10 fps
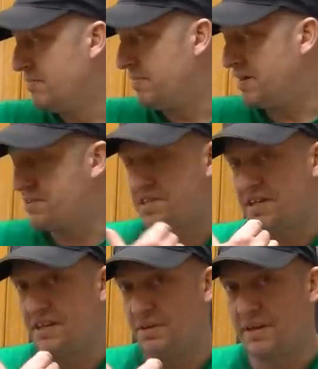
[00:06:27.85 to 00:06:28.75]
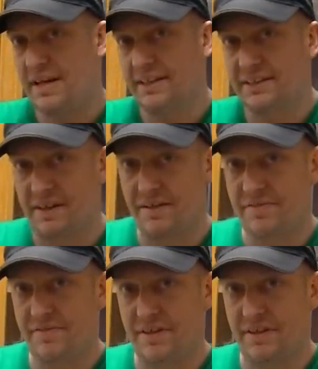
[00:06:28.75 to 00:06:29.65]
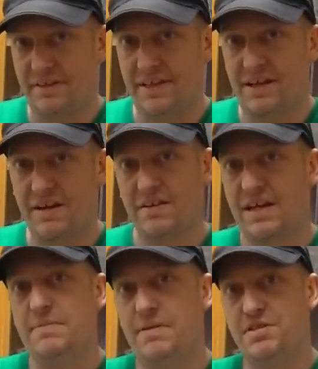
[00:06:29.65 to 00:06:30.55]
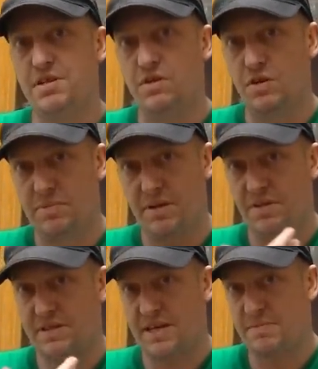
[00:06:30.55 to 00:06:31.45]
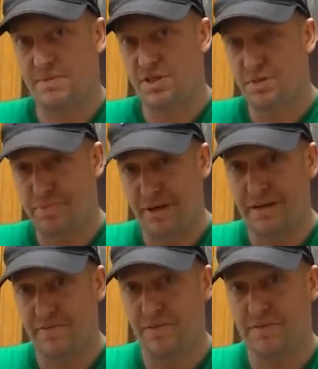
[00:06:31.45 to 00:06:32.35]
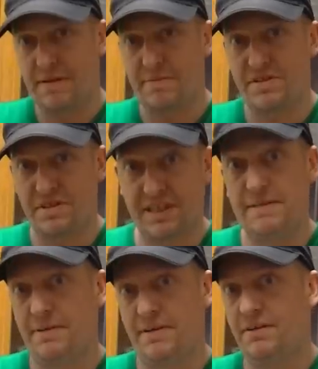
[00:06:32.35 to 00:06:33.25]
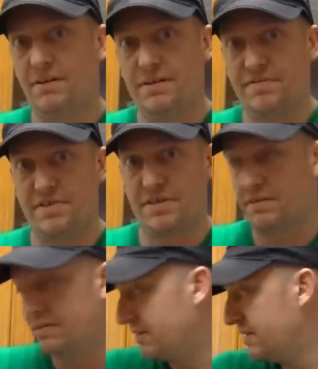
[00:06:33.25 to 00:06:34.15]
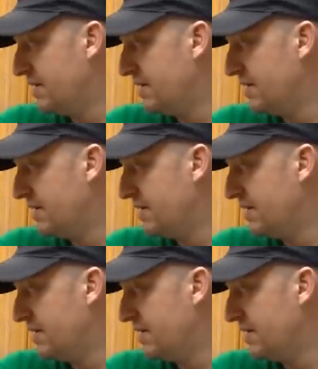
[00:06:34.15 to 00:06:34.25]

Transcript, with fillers: But as I say, the organic stuff, you know, they can't keep it too long because it hasn't been sprayed with all the rubbish to keep it alive for so long.